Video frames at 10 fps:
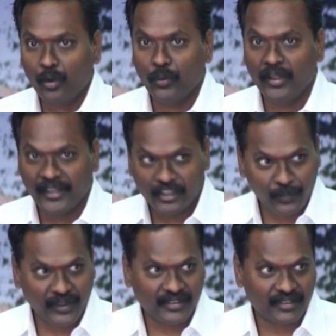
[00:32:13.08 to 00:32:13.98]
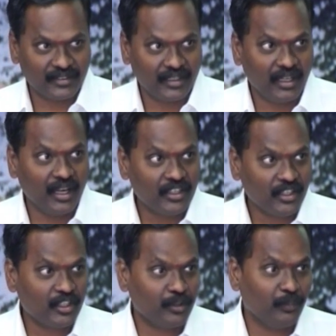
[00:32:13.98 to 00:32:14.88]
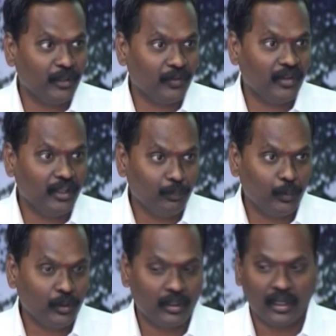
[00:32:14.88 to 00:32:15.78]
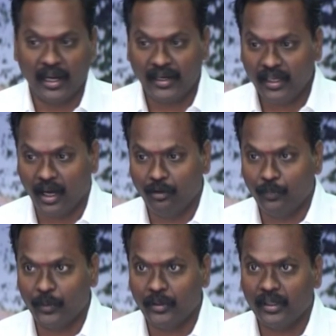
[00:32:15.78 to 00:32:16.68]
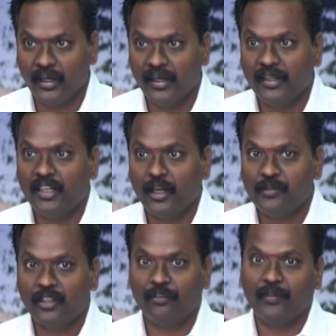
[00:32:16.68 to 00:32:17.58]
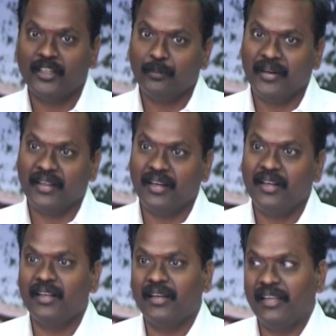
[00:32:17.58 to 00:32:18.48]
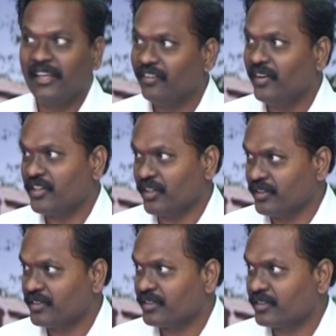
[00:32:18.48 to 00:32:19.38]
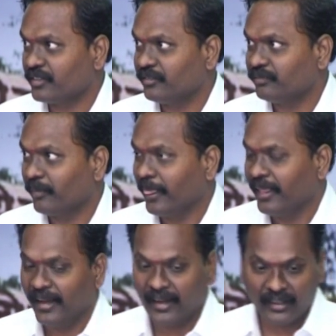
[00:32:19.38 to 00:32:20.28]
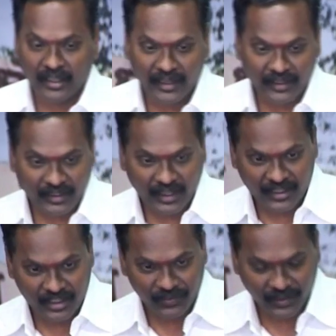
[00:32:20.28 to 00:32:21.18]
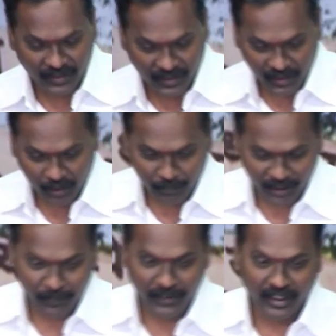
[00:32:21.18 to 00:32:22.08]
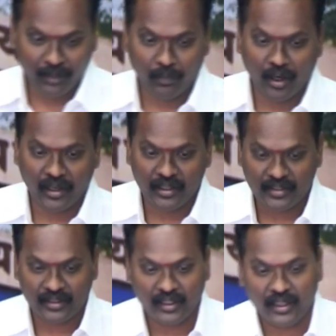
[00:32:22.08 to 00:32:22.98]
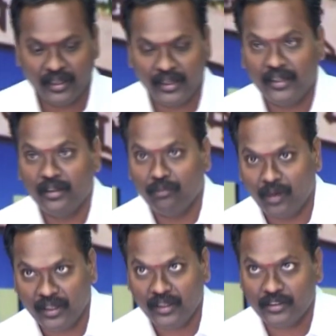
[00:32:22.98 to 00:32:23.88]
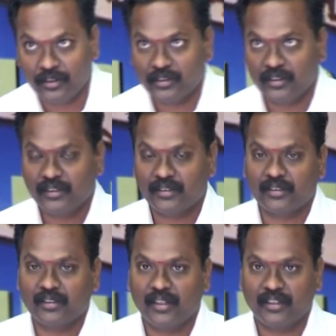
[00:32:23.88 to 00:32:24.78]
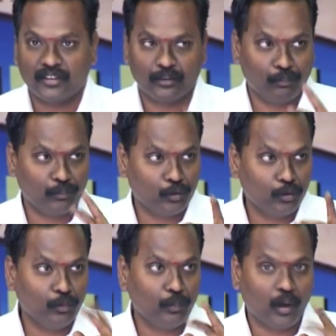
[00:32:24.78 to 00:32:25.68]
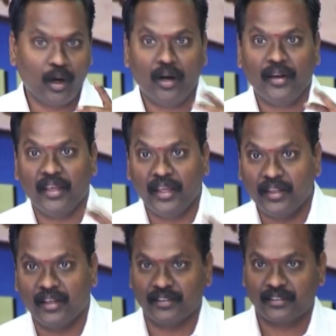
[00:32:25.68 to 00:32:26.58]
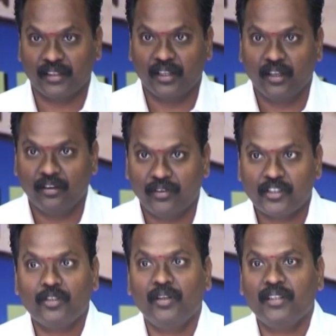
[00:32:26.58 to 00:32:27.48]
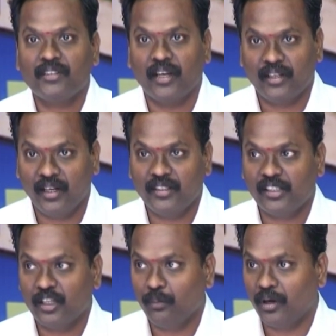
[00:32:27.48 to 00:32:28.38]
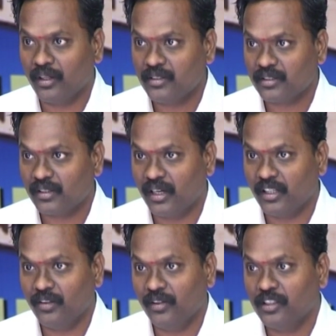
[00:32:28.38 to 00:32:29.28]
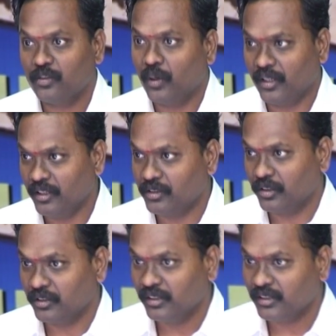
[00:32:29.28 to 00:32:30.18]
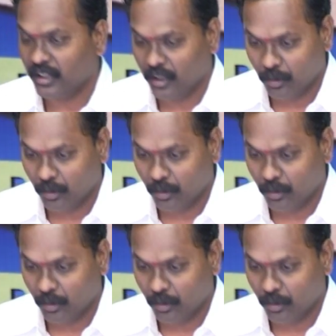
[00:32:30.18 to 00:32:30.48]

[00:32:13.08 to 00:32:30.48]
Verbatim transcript: we express the relationship between input and output in terms of mathematical equations. And I can classify the mathematical models in water resources as two broad areas. First one is hydrological models, another one is water resources